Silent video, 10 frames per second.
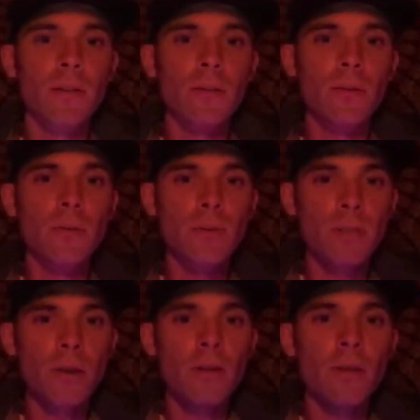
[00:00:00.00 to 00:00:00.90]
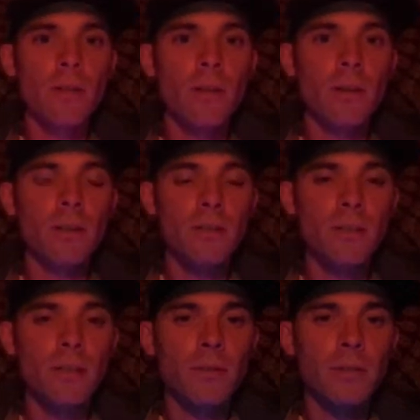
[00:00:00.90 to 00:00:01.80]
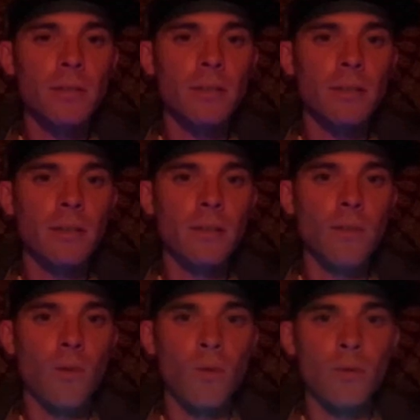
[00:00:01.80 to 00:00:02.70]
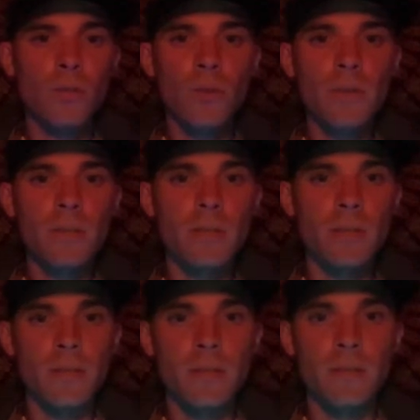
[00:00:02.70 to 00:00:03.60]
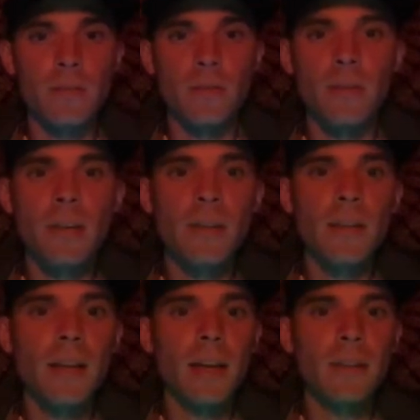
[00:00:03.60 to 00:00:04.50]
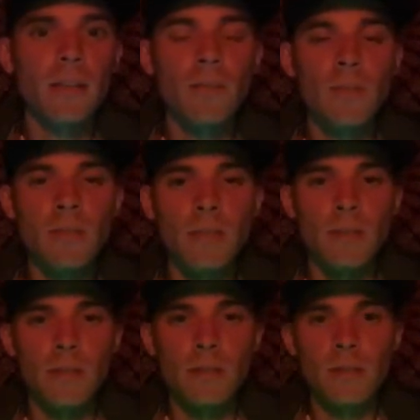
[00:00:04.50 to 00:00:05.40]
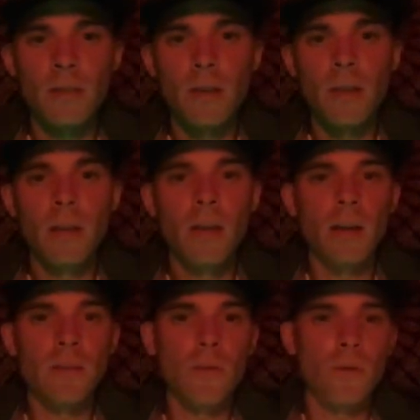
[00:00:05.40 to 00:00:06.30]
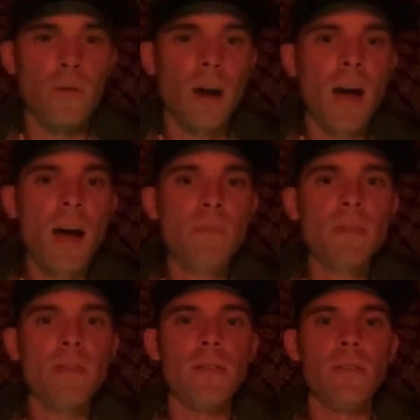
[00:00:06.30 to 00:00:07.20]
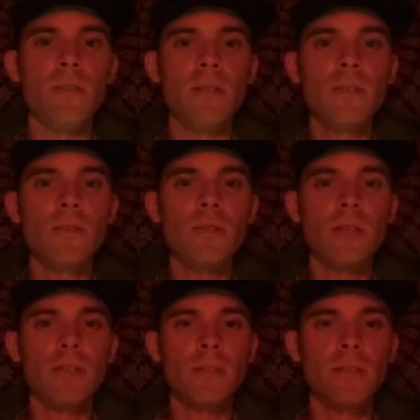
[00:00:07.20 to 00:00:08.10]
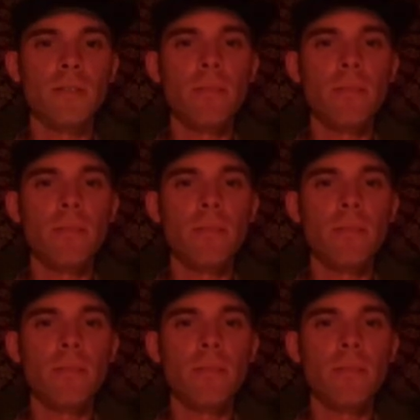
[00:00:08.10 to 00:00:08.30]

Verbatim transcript: when you start considering your choices, your day-to-day activities, your hobbies, your interests,